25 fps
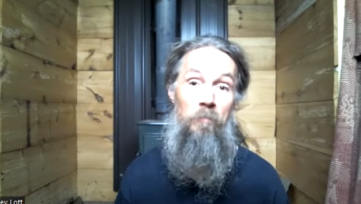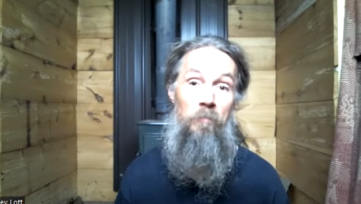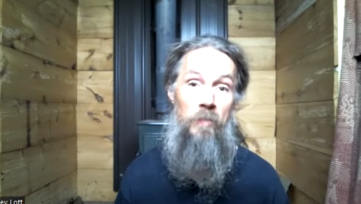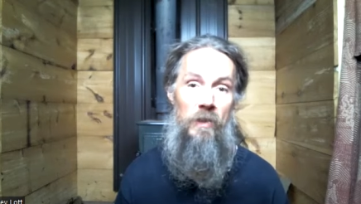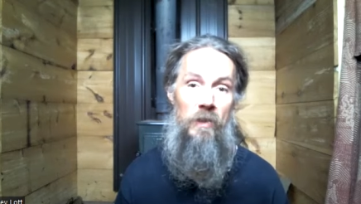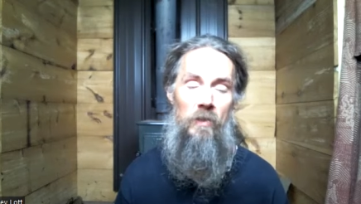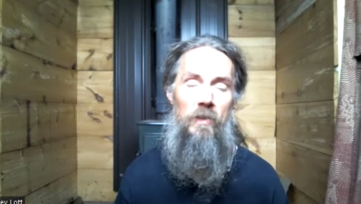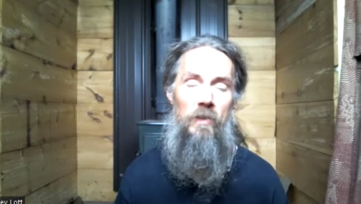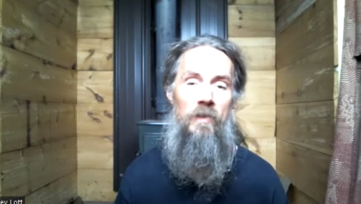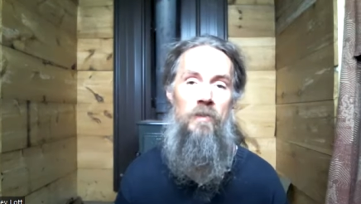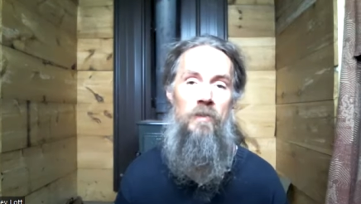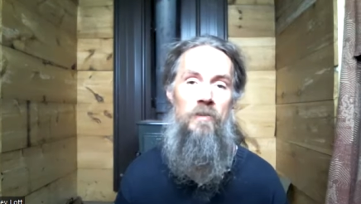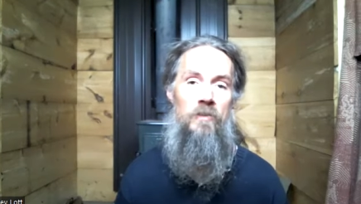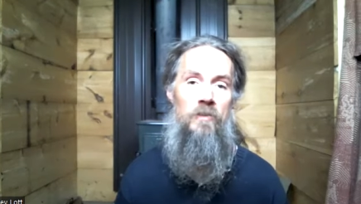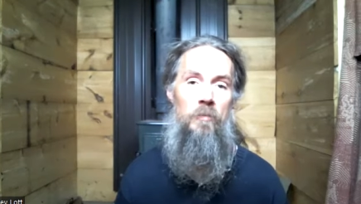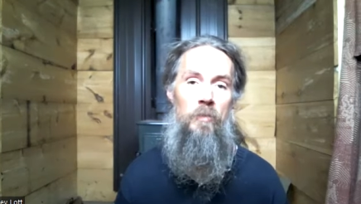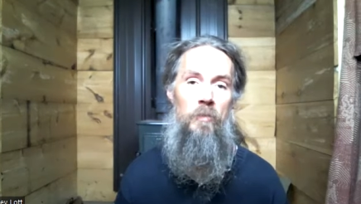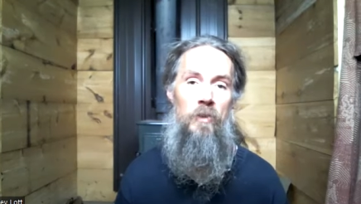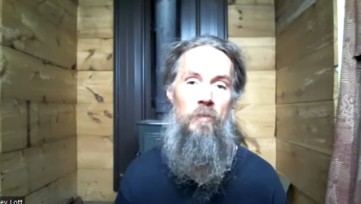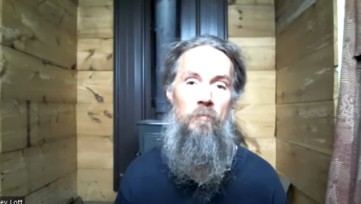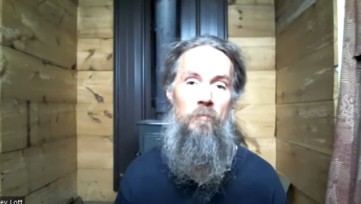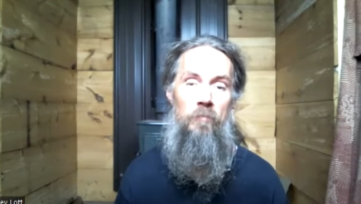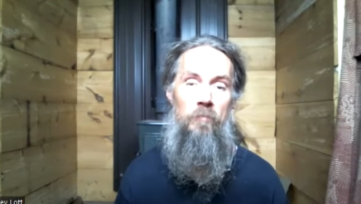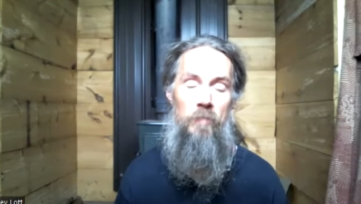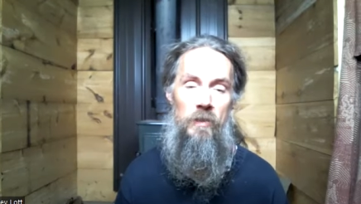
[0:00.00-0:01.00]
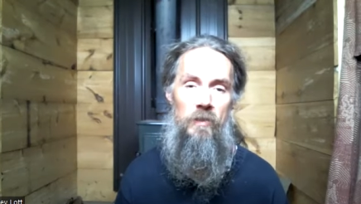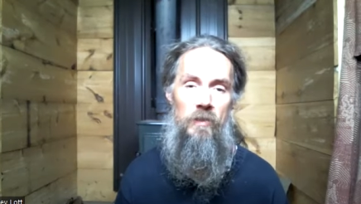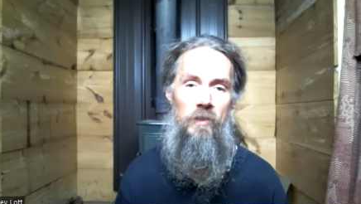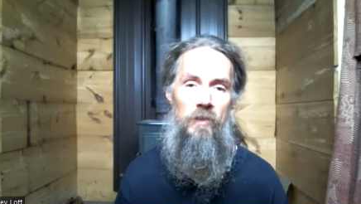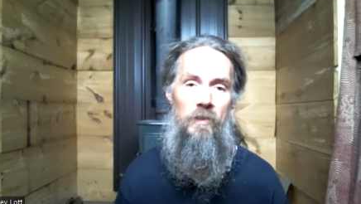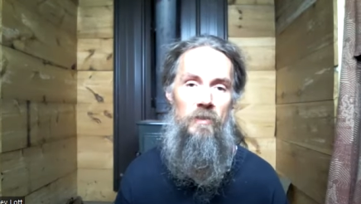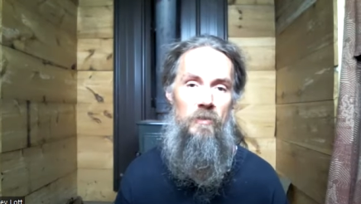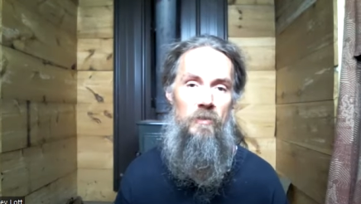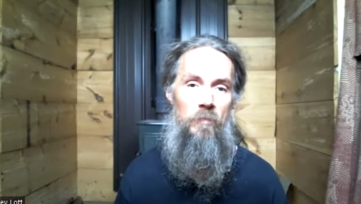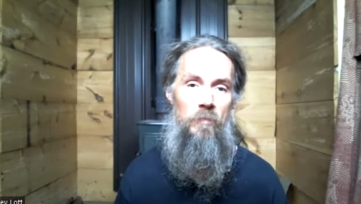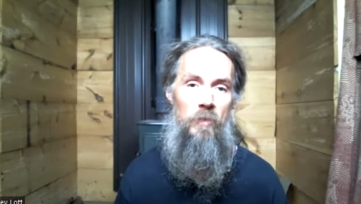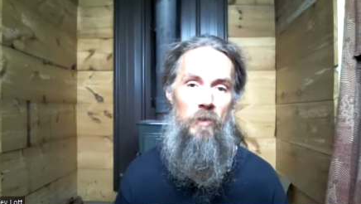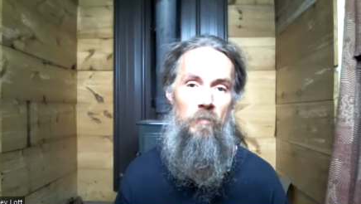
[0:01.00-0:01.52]
billions upon
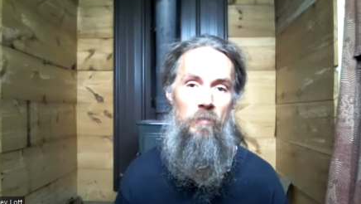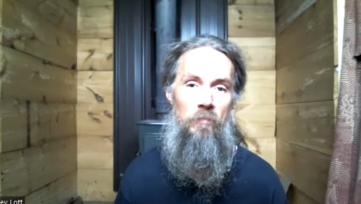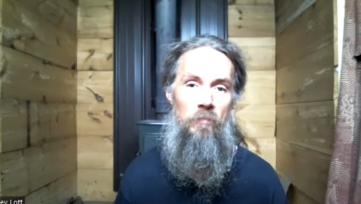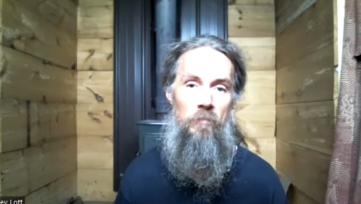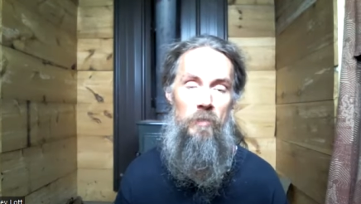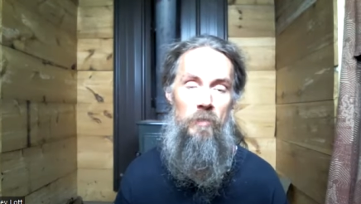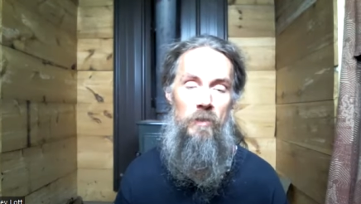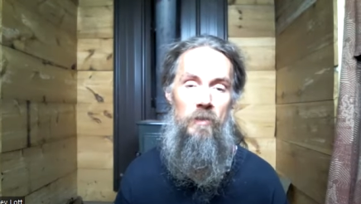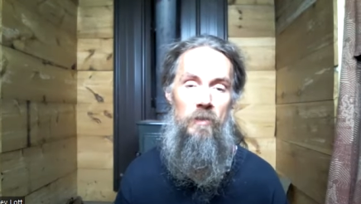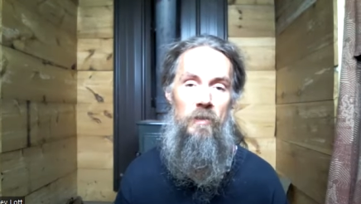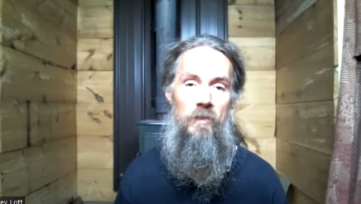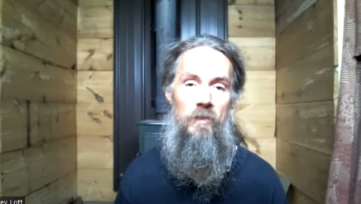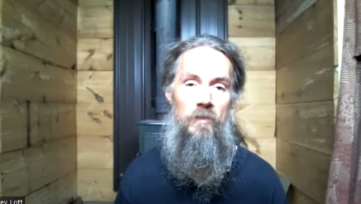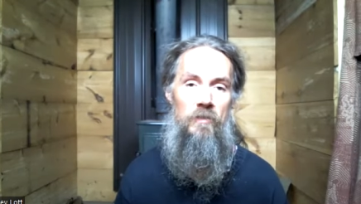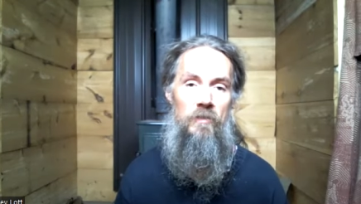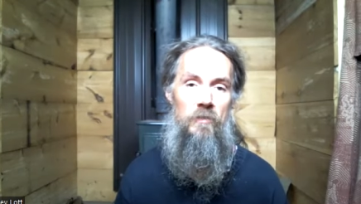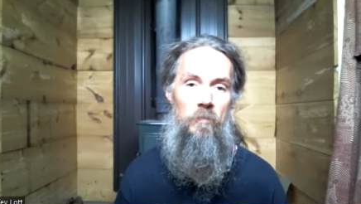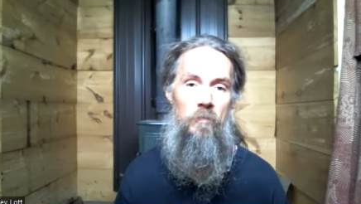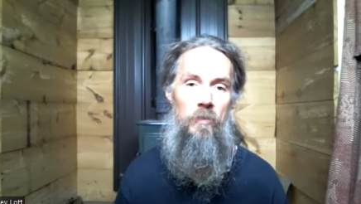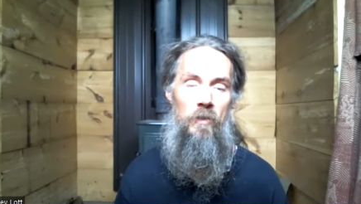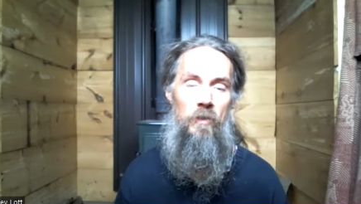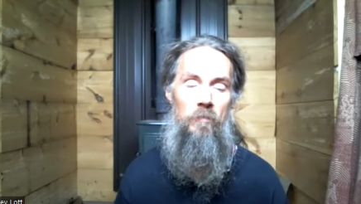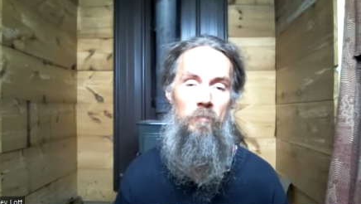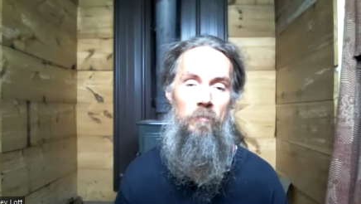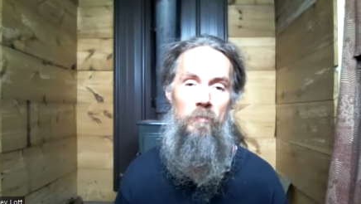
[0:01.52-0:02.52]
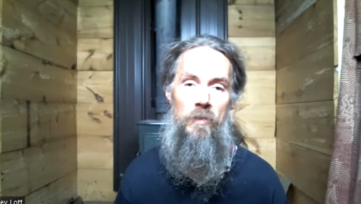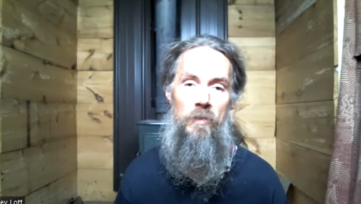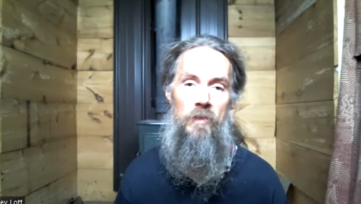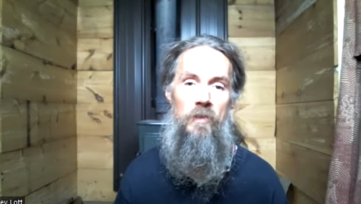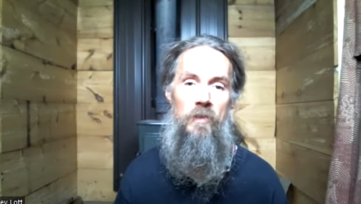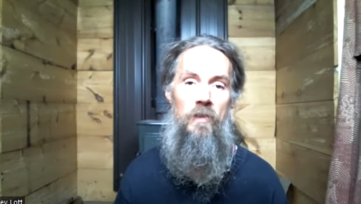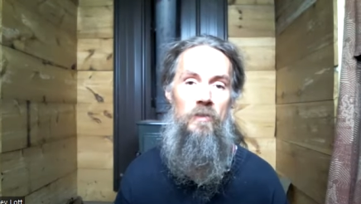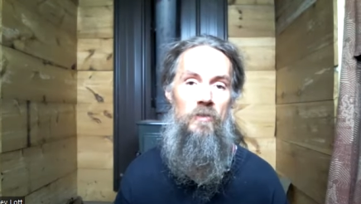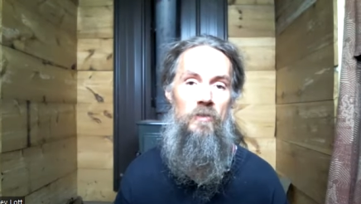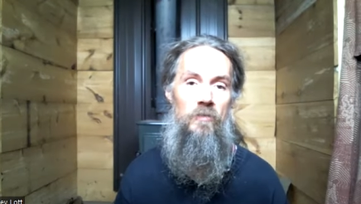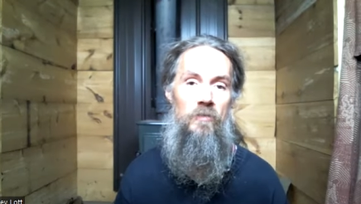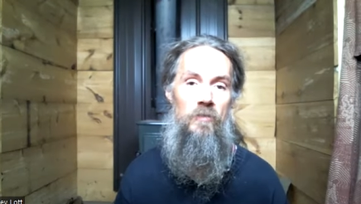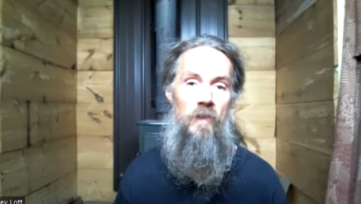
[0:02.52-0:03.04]
billions upon billions upon
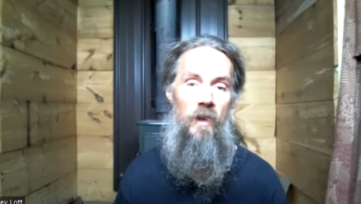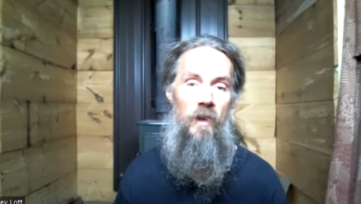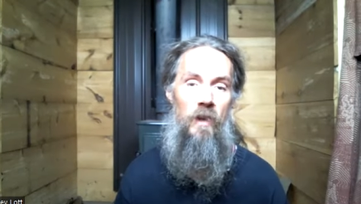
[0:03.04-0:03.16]
billions of